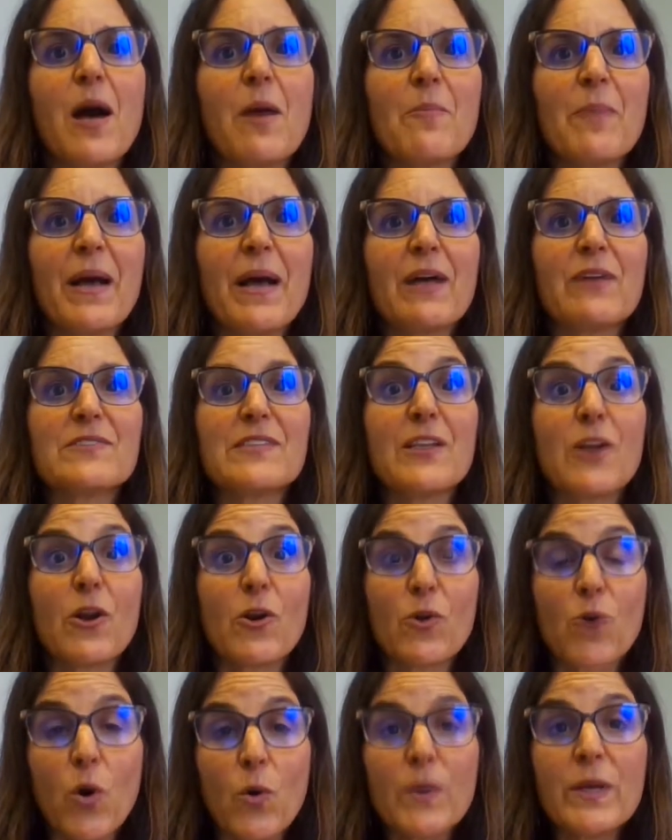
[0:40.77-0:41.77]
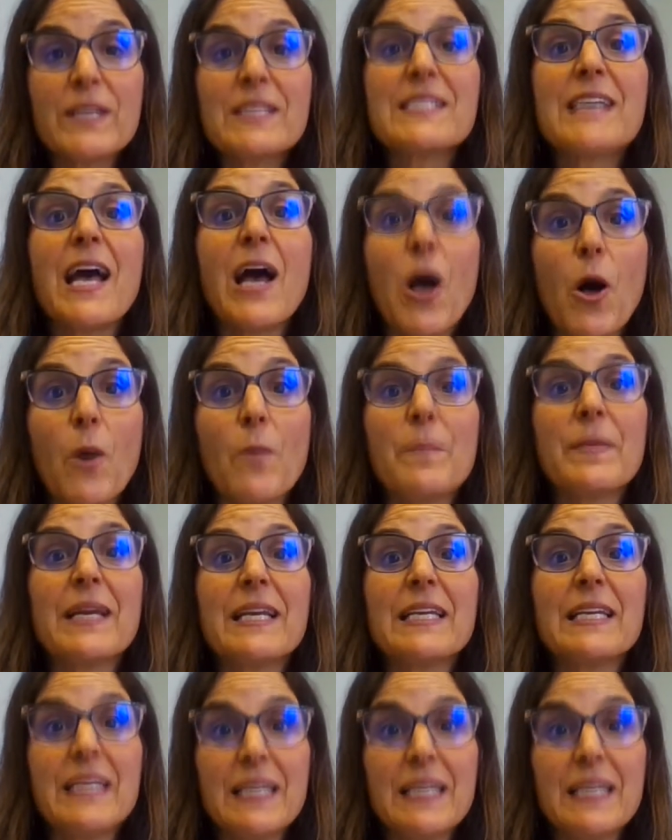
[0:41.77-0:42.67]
compounds that are going to help